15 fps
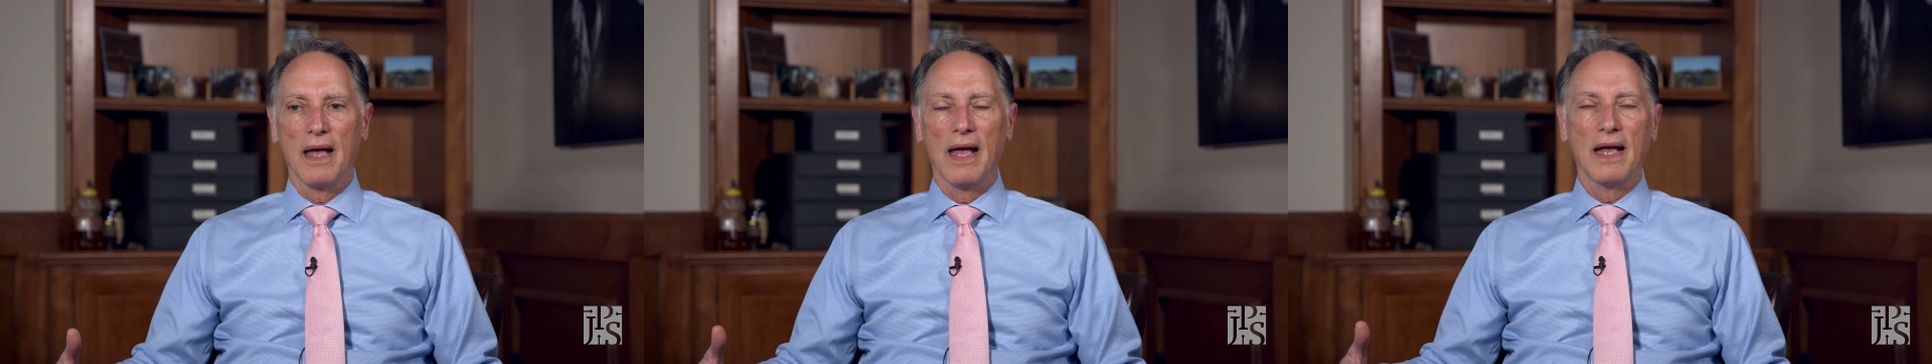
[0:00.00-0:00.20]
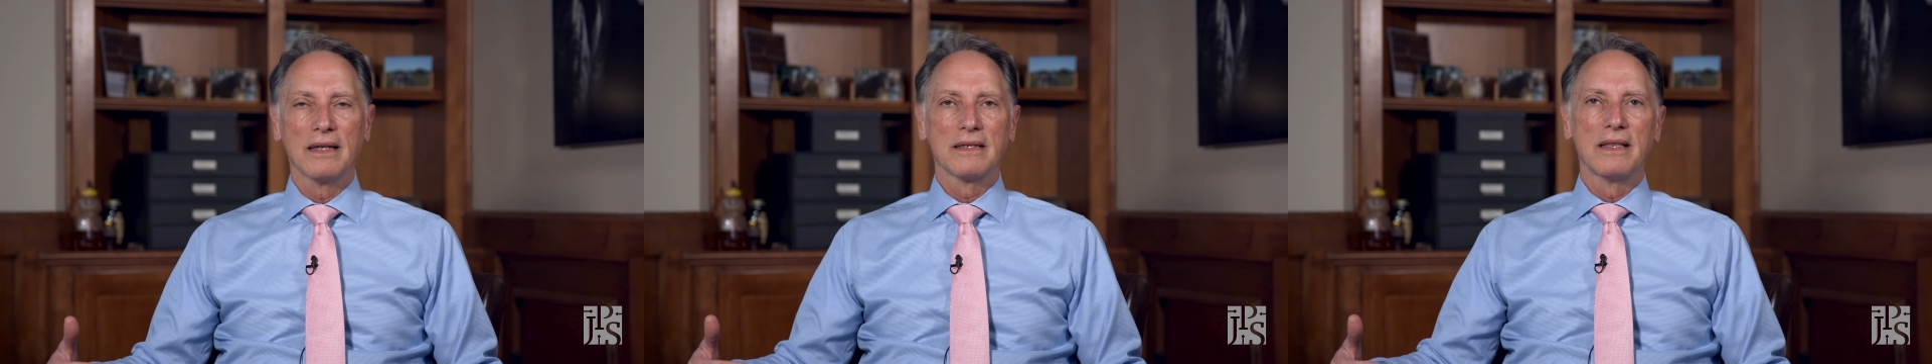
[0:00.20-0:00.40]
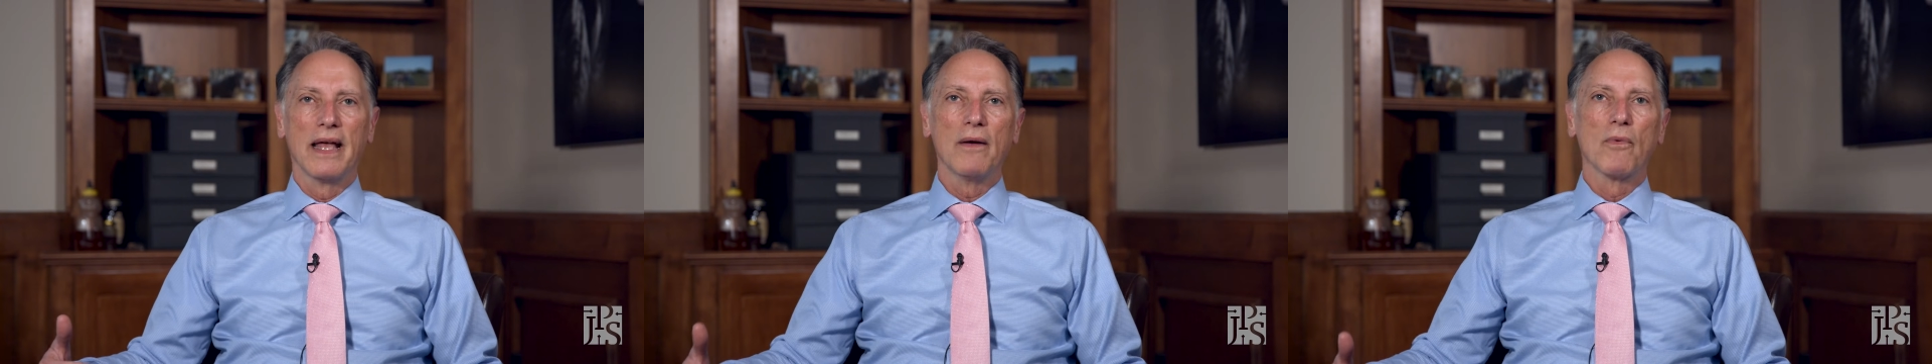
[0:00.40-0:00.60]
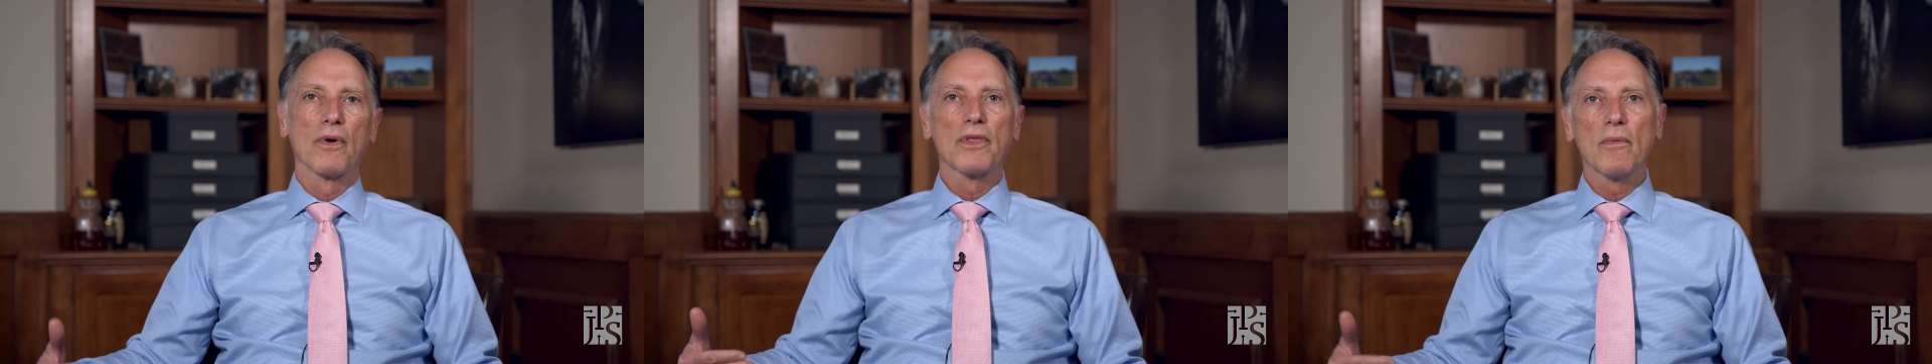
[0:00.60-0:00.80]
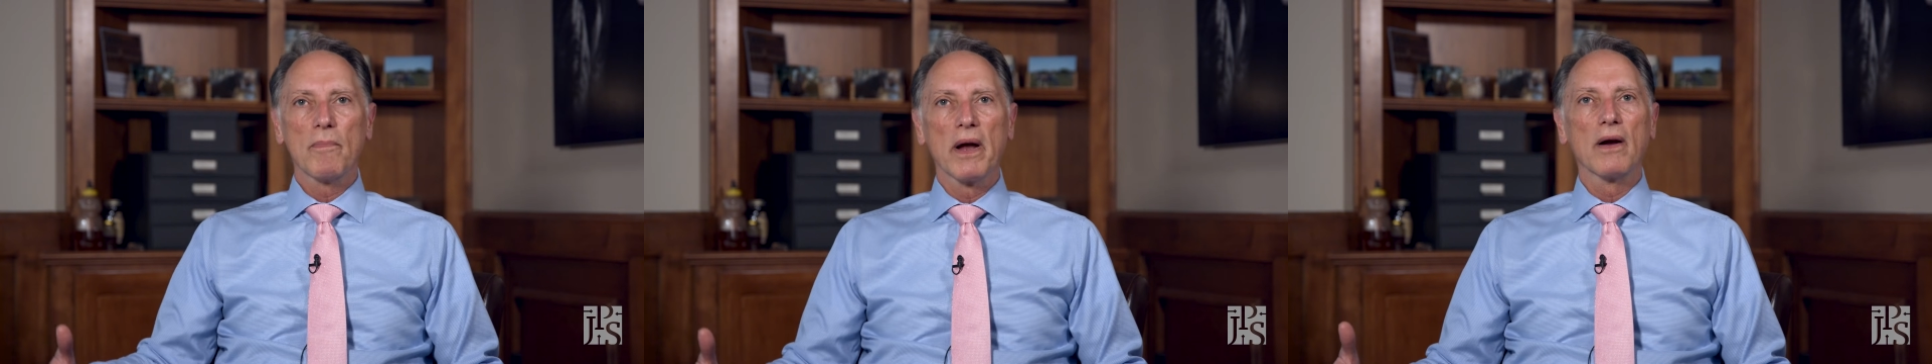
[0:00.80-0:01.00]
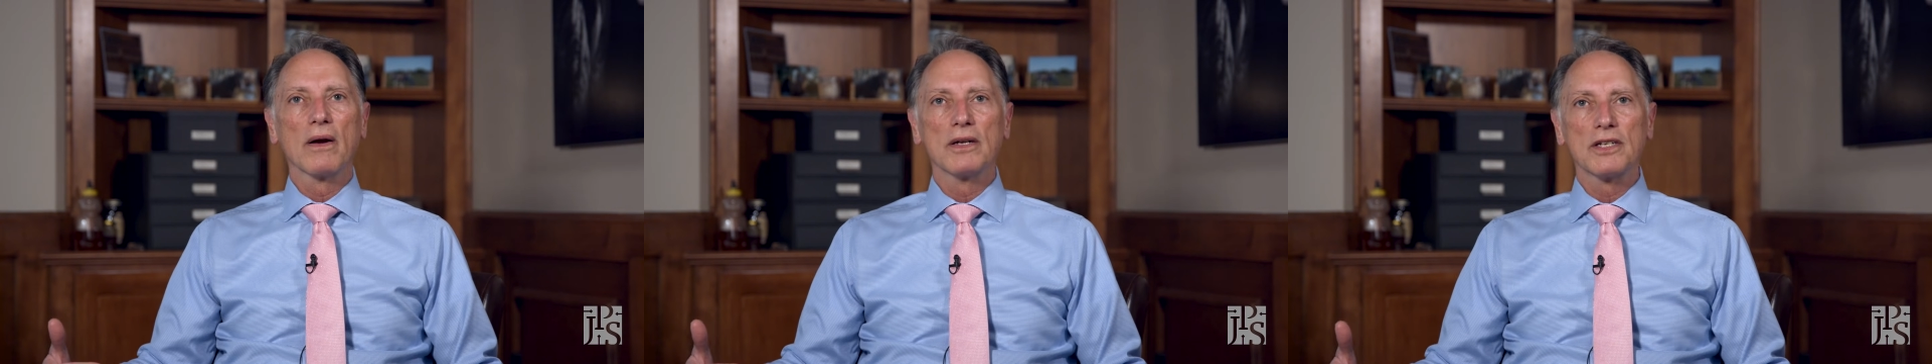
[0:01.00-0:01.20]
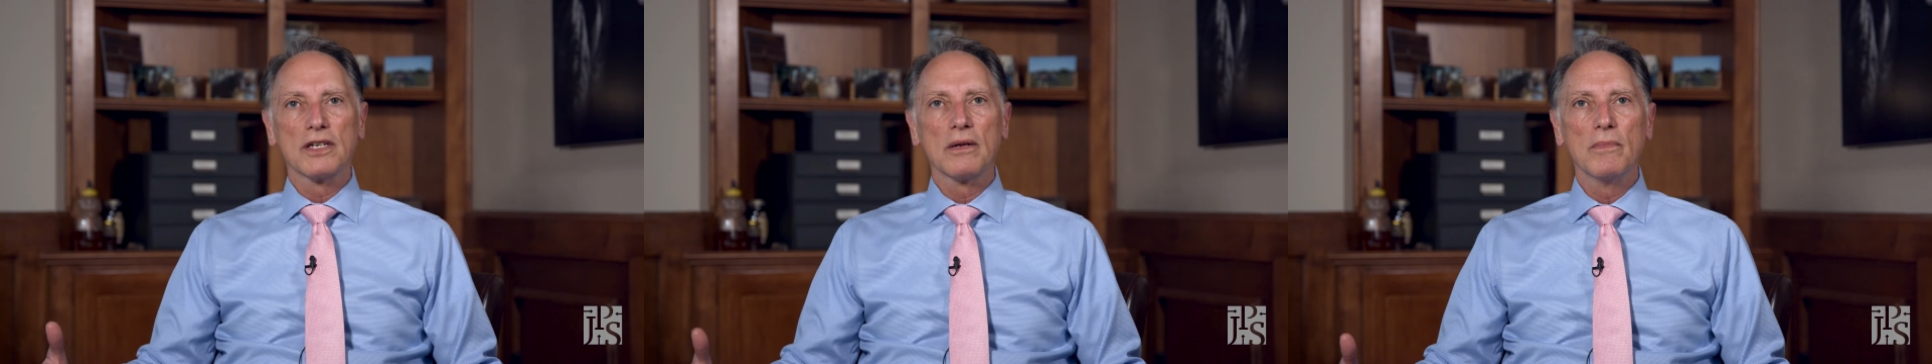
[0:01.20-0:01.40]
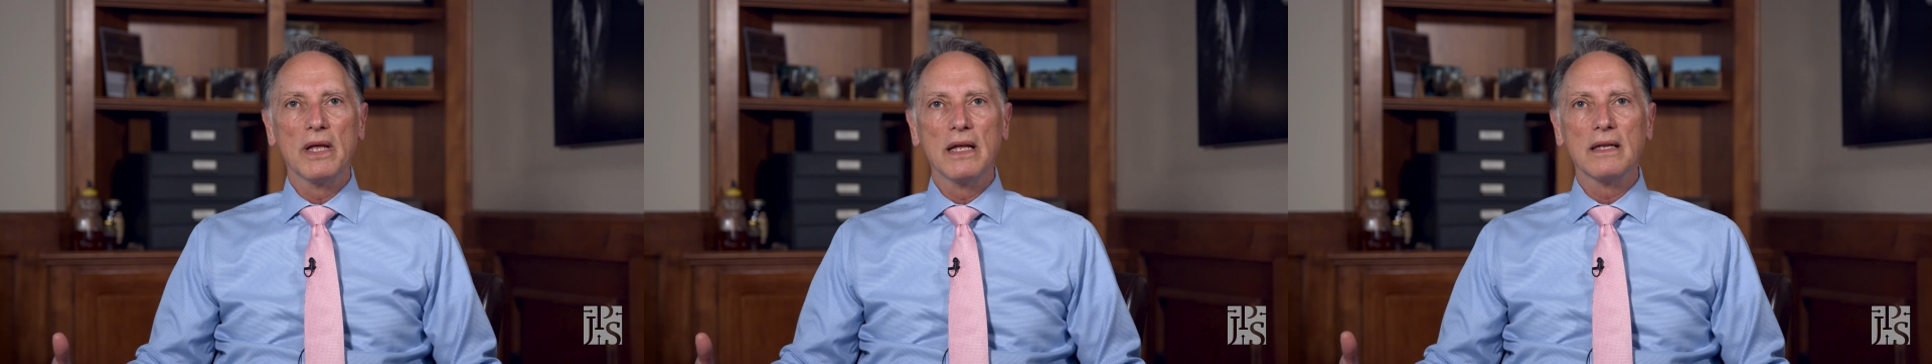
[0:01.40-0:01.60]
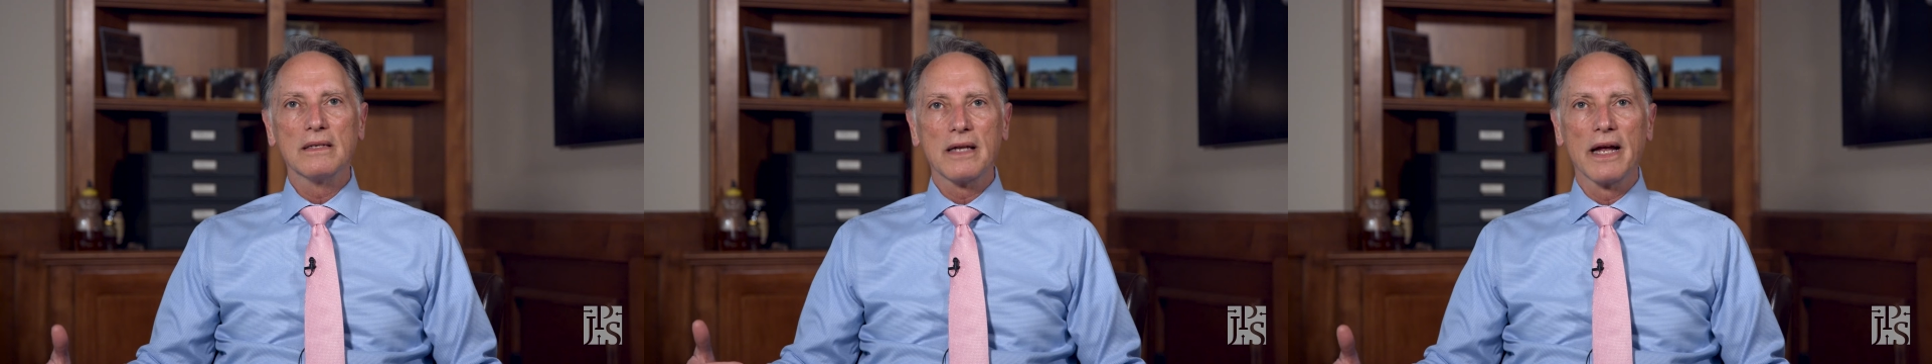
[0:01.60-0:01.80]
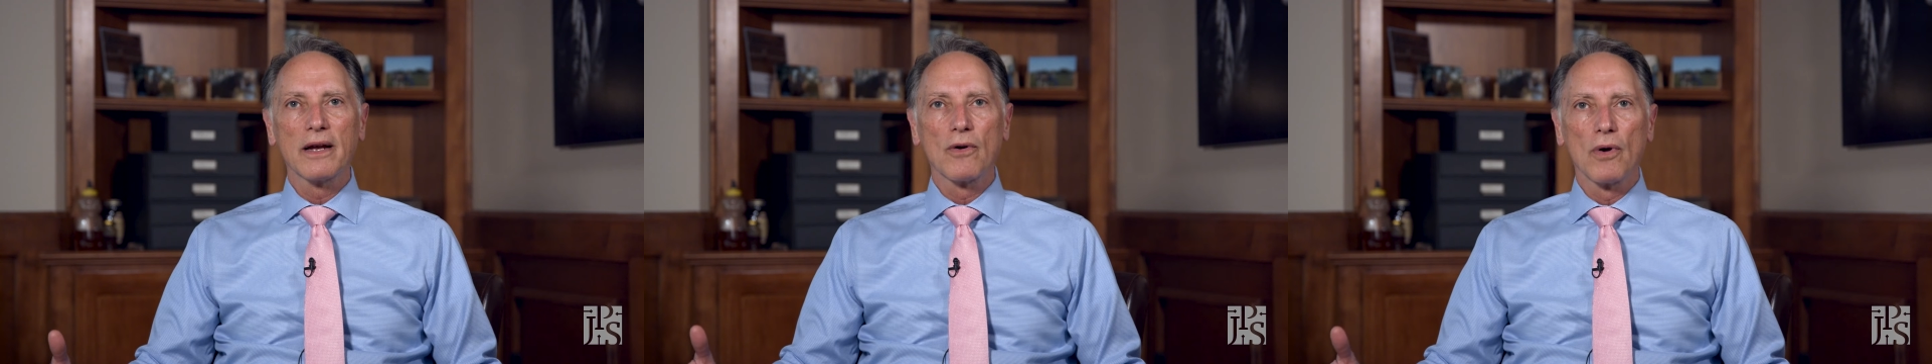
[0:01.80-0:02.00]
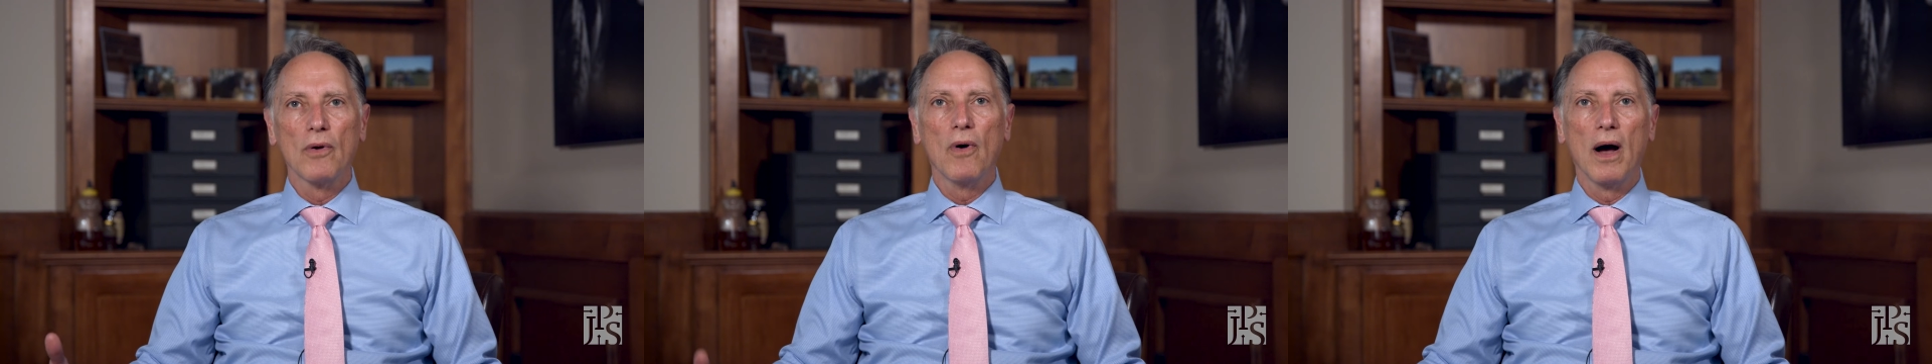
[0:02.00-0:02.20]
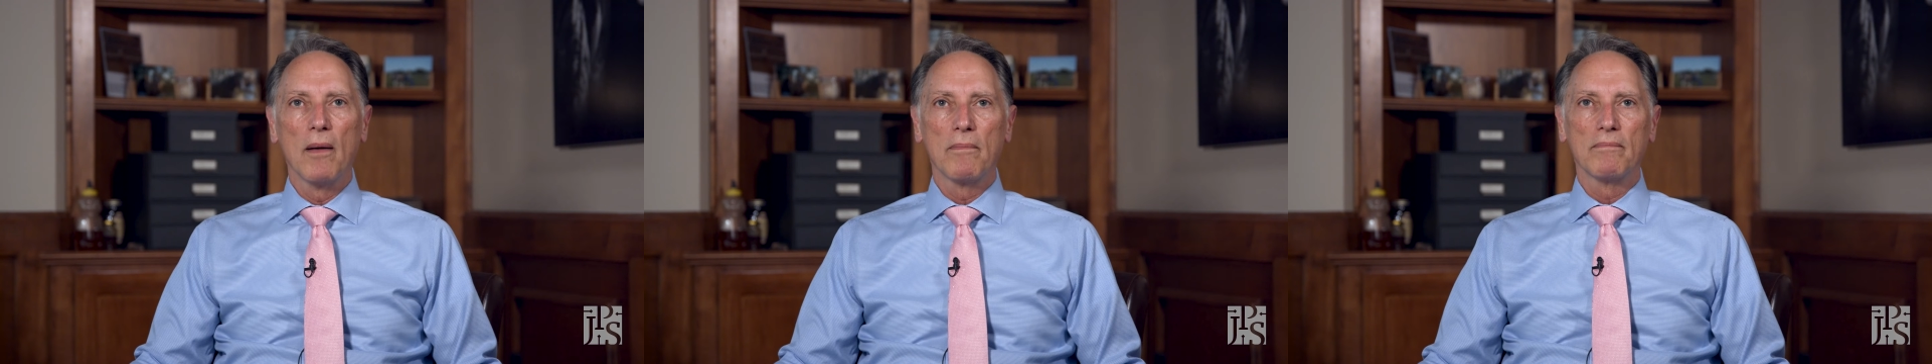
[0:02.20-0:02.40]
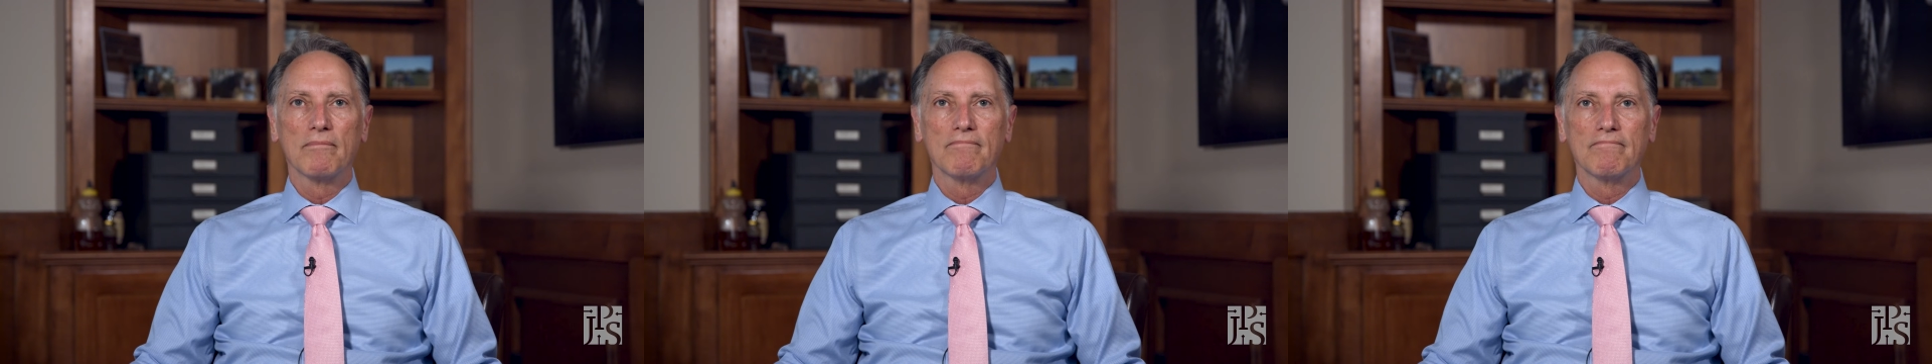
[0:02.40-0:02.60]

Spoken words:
as they were the parents to me as I grew up.